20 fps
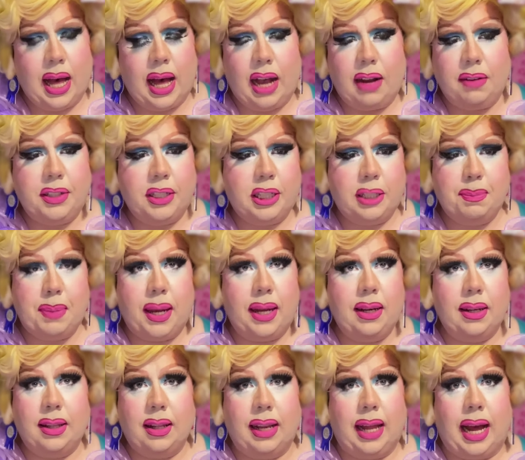I've just
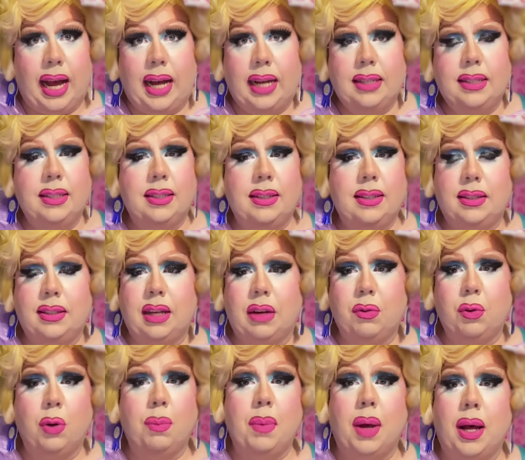spent the last
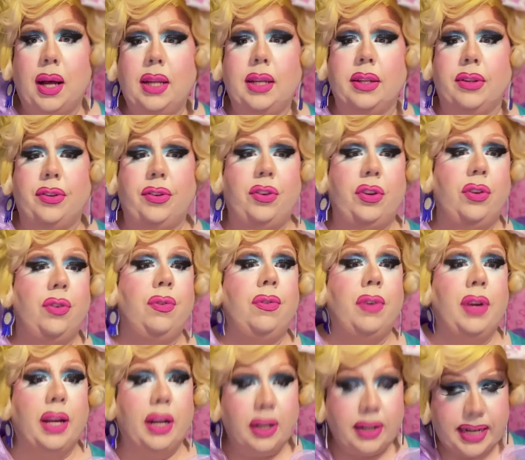several months just
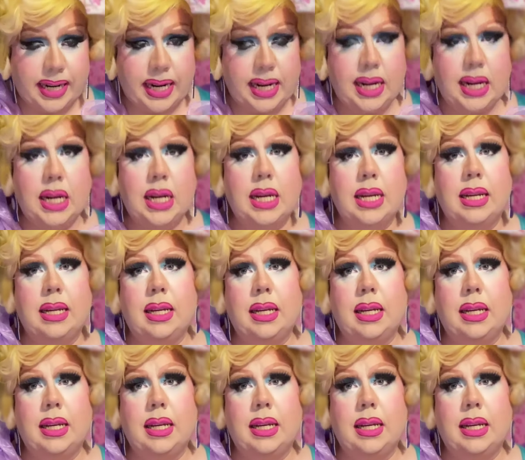very,